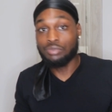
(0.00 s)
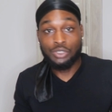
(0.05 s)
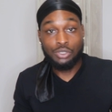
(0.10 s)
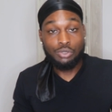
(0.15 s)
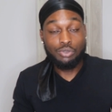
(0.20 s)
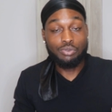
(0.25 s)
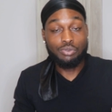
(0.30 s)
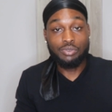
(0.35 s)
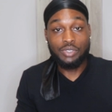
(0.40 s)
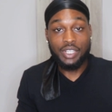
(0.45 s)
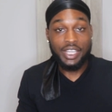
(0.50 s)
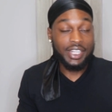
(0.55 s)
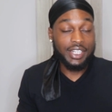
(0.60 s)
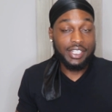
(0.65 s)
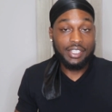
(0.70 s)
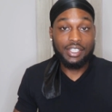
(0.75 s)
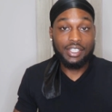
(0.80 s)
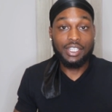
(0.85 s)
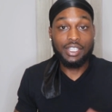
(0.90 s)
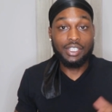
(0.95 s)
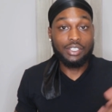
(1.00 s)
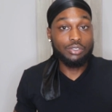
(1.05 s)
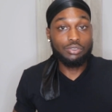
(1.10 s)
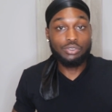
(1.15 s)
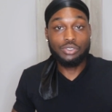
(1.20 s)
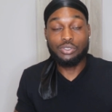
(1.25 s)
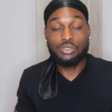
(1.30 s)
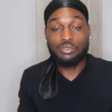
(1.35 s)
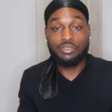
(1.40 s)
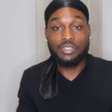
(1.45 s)
do anything,
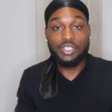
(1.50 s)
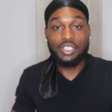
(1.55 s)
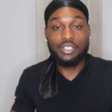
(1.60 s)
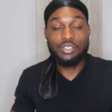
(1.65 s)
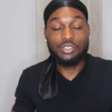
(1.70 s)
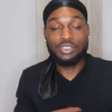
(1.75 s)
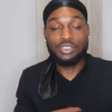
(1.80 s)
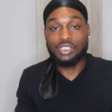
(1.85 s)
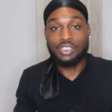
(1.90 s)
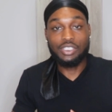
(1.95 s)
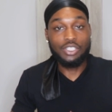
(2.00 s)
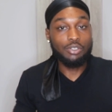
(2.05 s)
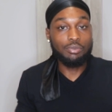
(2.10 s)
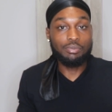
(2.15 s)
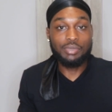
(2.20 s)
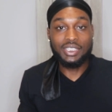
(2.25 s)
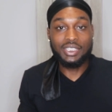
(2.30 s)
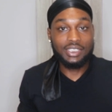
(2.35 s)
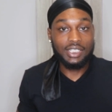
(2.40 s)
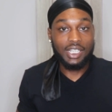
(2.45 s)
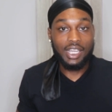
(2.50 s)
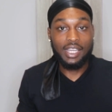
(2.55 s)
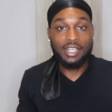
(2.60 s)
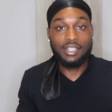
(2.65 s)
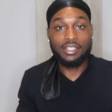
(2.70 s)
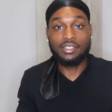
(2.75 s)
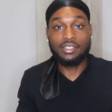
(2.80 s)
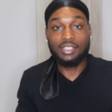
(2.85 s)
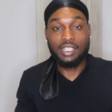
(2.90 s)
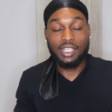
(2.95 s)
YouTube videos, and don't be
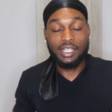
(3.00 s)
tired.